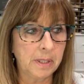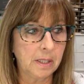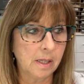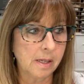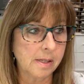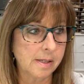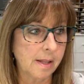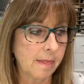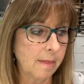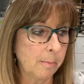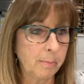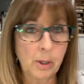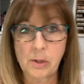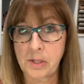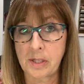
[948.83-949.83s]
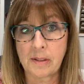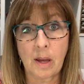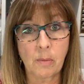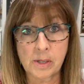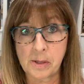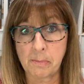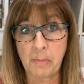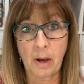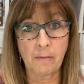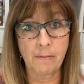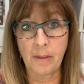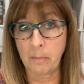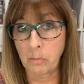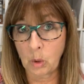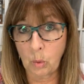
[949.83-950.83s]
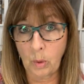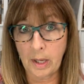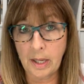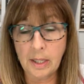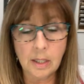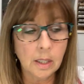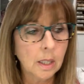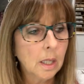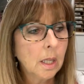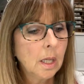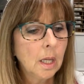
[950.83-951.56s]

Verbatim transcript: Because the person that was above them quit.